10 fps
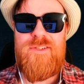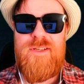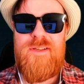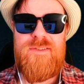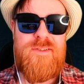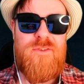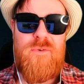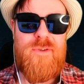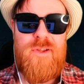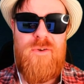She is
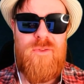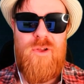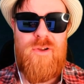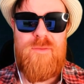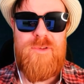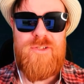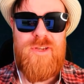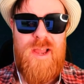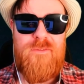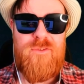going to go along on the
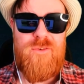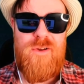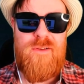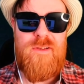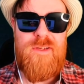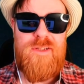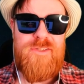mission after all.